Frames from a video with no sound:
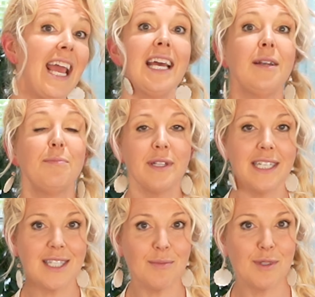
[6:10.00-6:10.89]
And
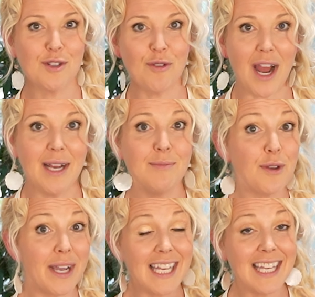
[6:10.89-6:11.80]
please subscribe so
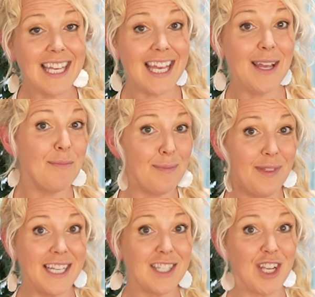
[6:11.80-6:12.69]
I can keep
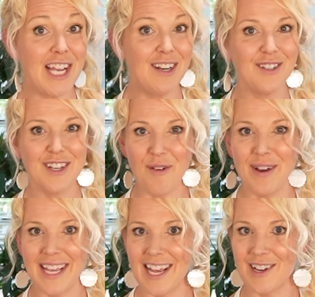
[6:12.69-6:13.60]
this channel
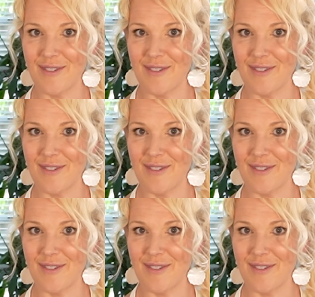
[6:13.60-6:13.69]
going and